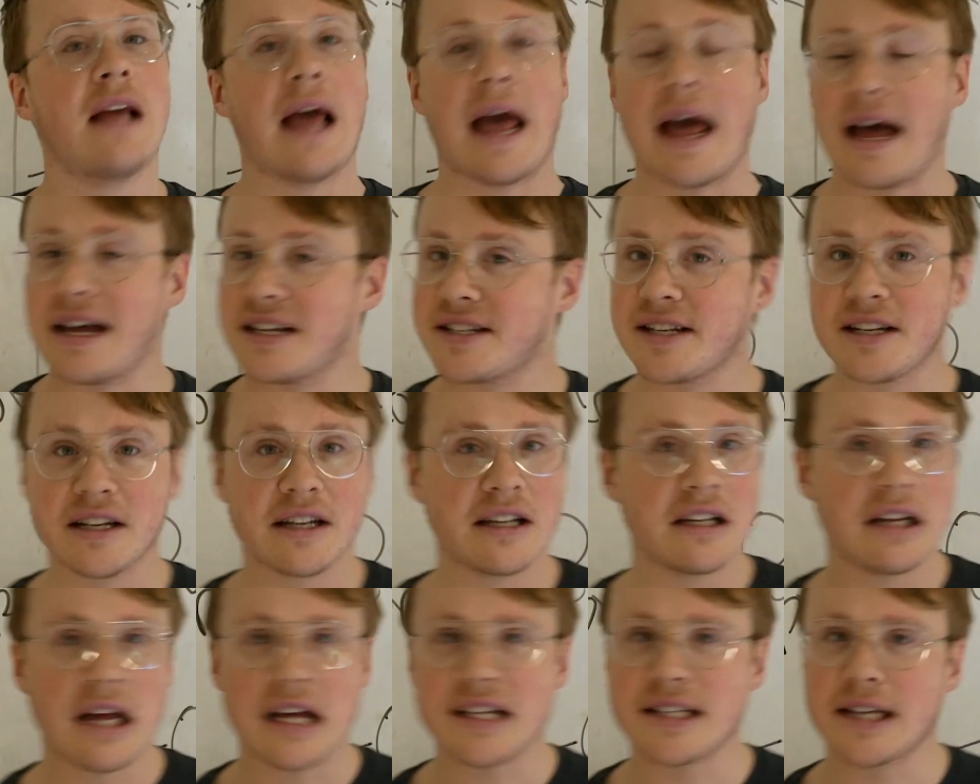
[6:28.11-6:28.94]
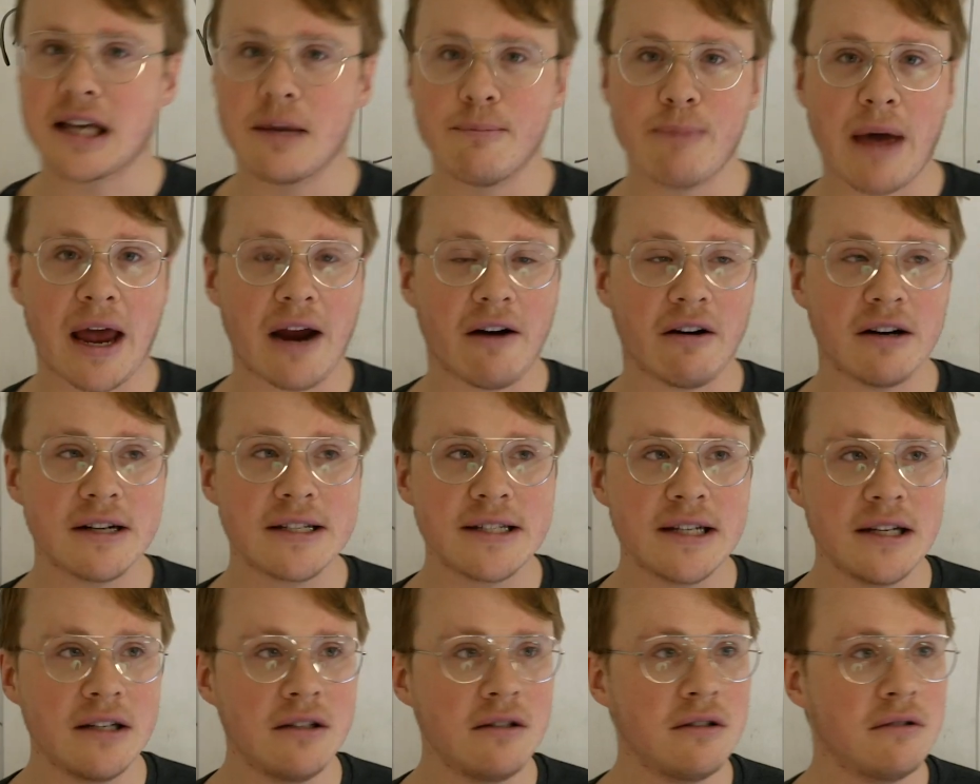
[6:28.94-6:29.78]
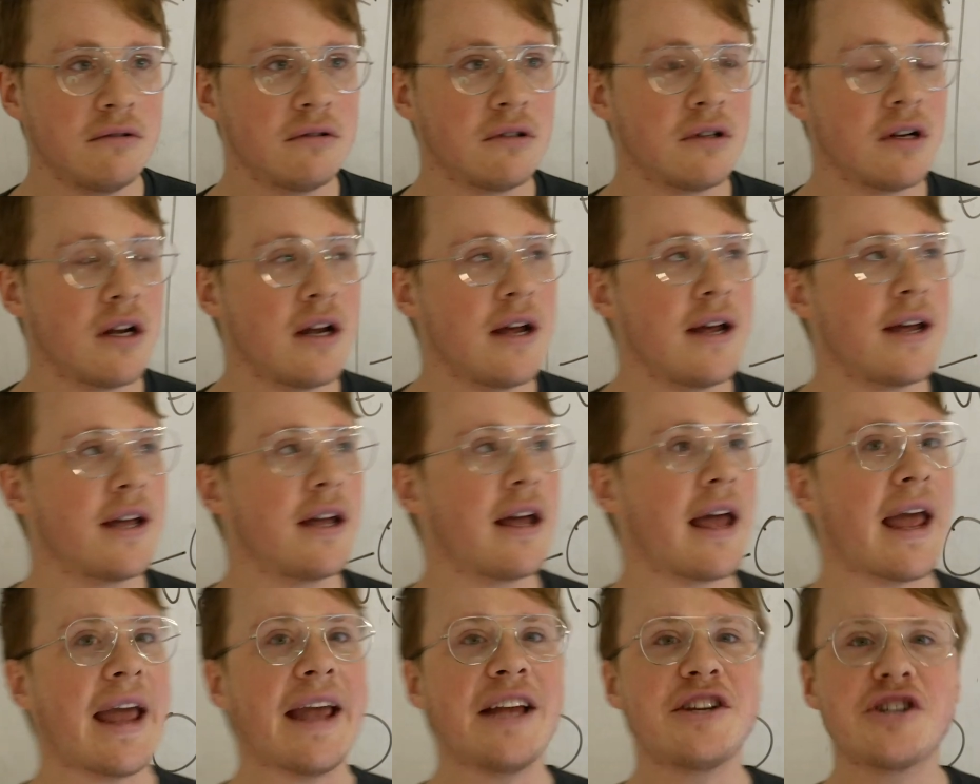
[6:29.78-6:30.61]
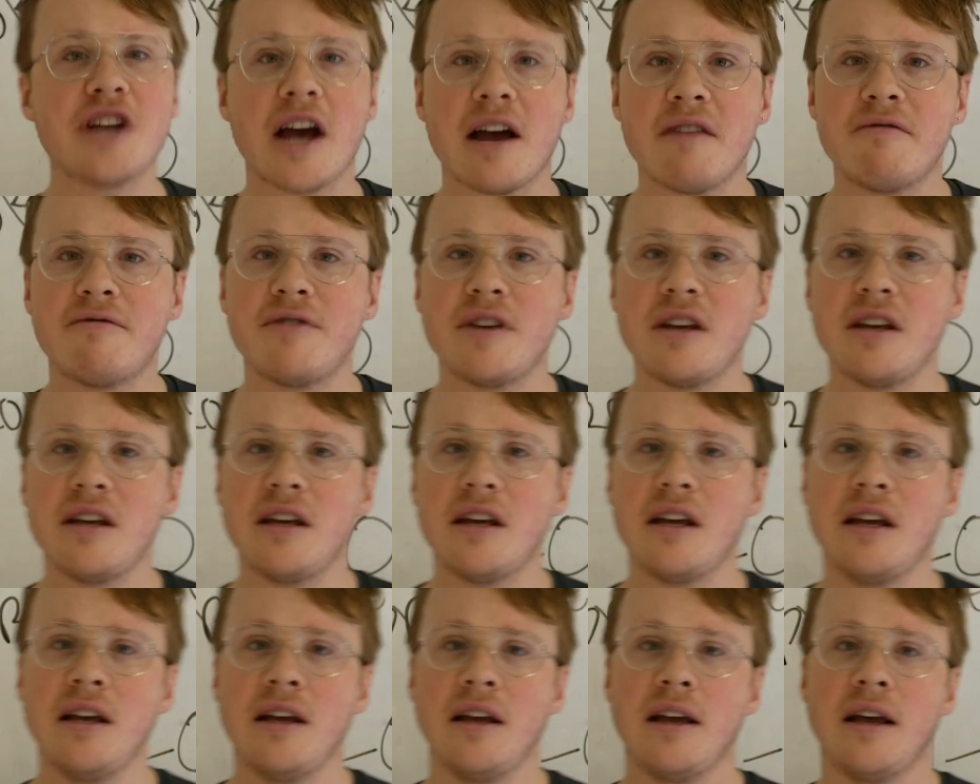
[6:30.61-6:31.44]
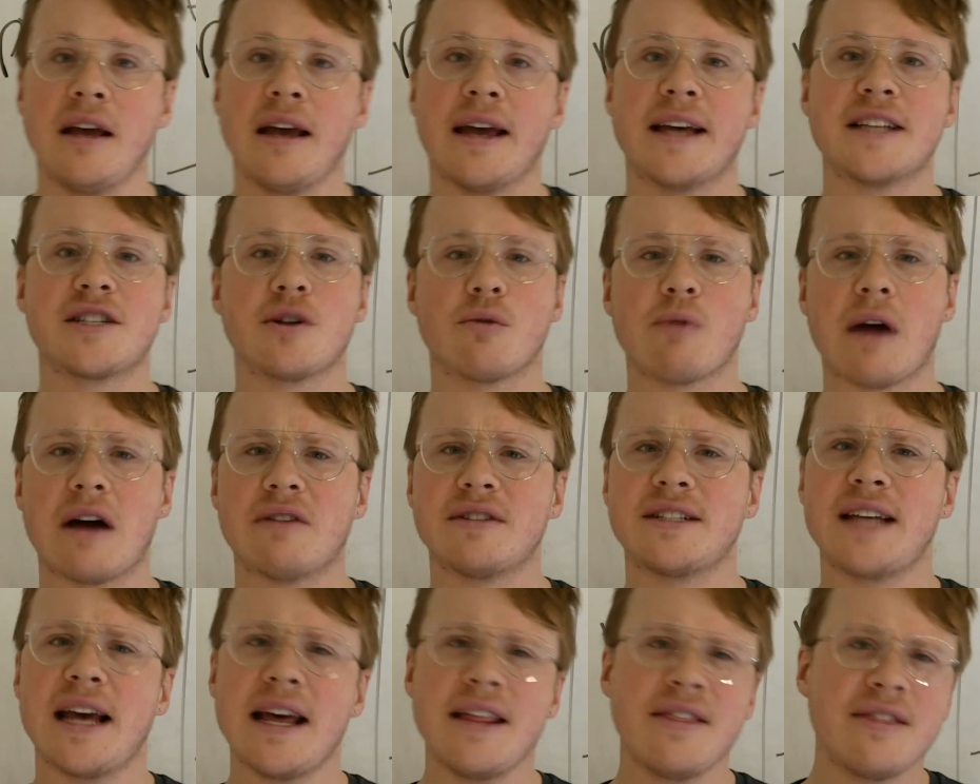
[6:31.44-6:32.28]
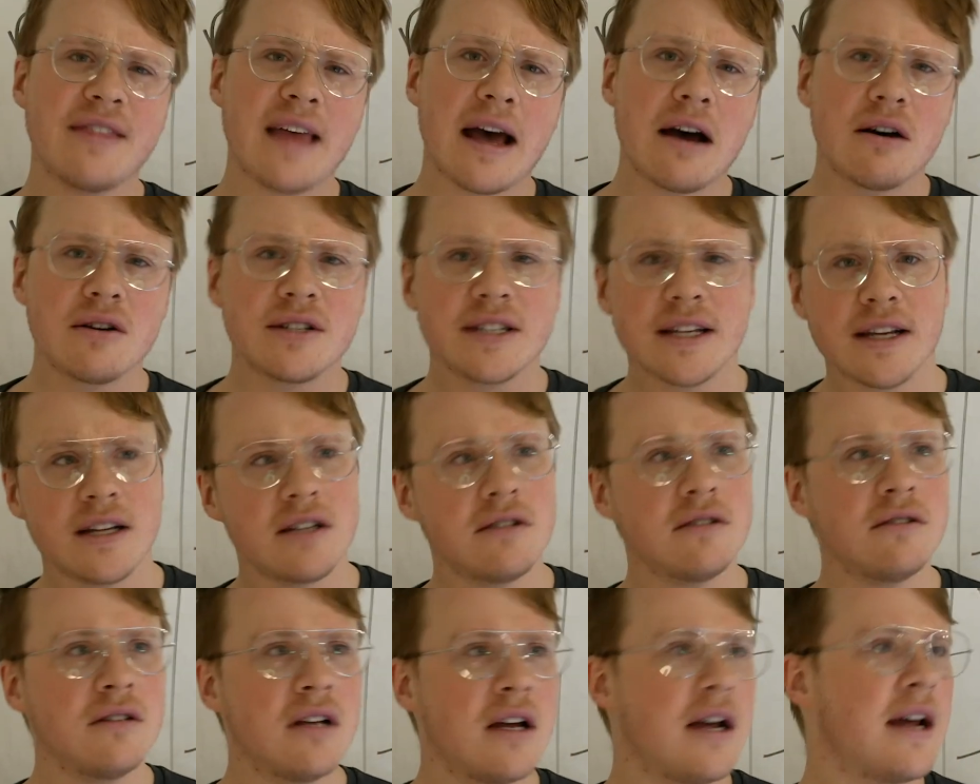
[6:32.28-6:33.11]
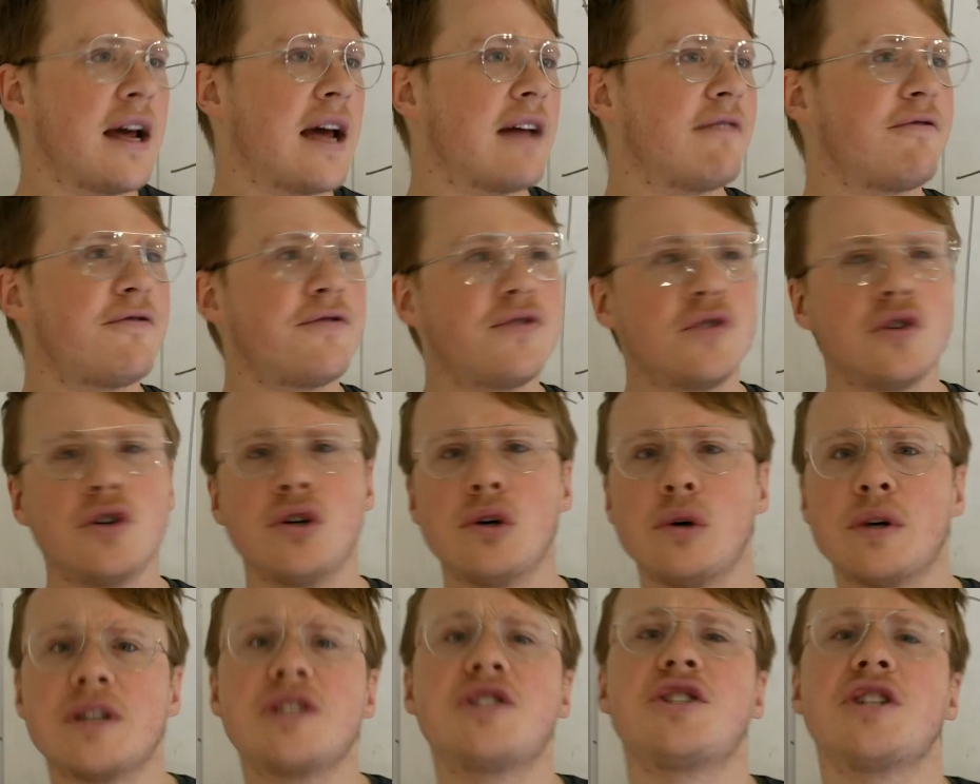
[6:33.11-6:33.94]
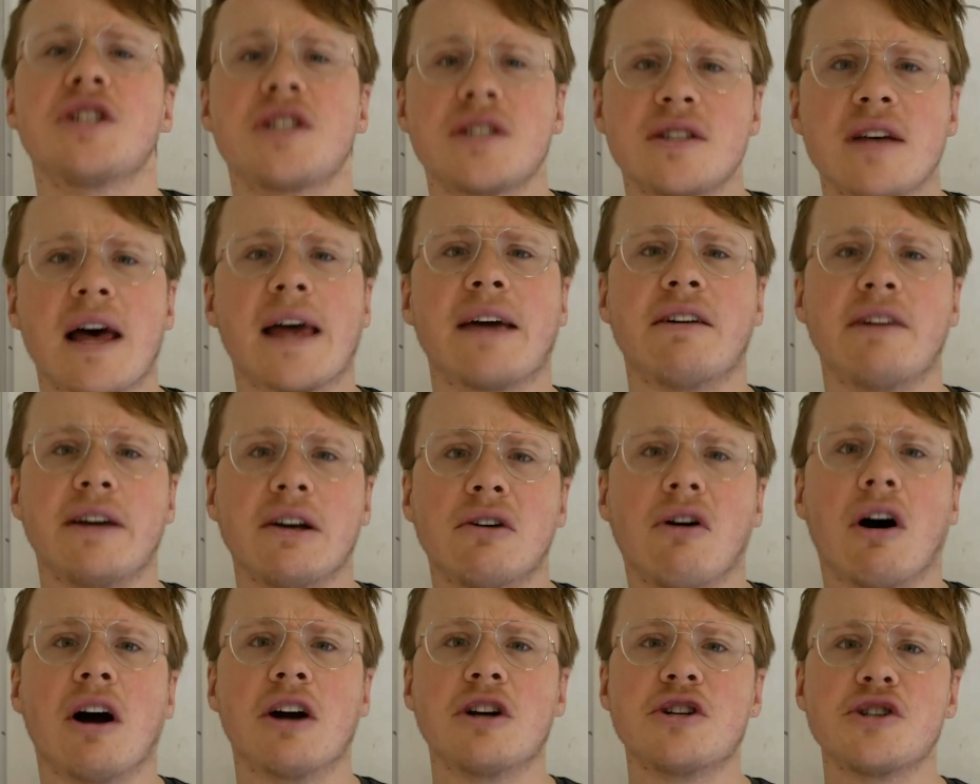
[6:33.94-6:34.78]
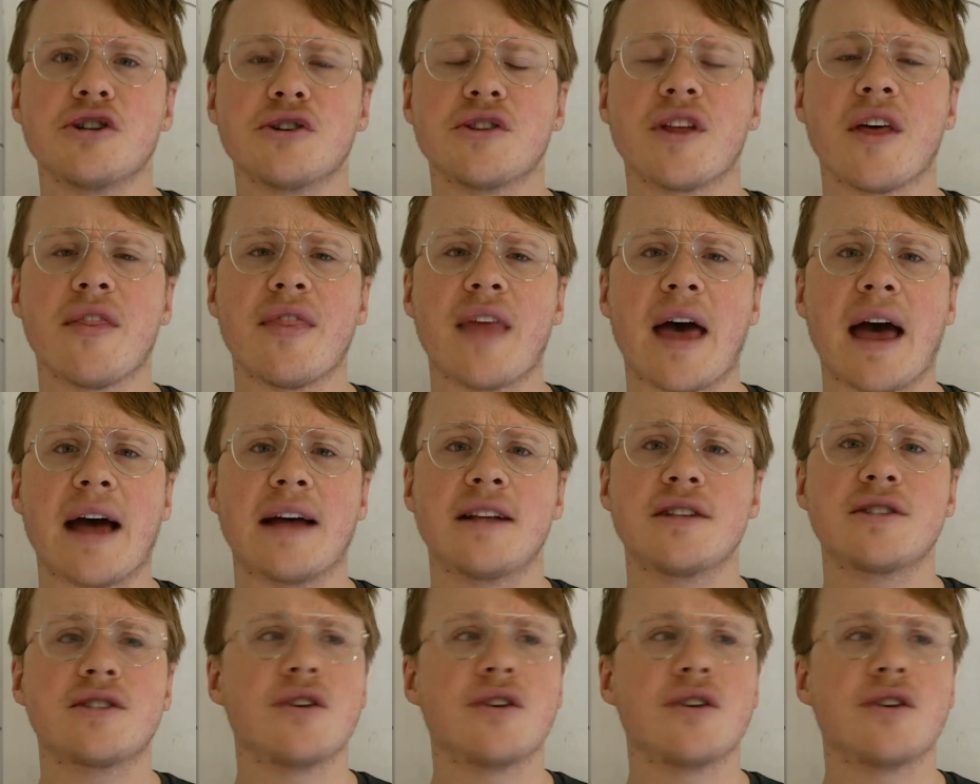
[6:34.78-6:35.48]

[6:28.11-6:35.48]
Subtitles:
As a comparison, HIV is around 10,000, and flu is just slightly larger than that.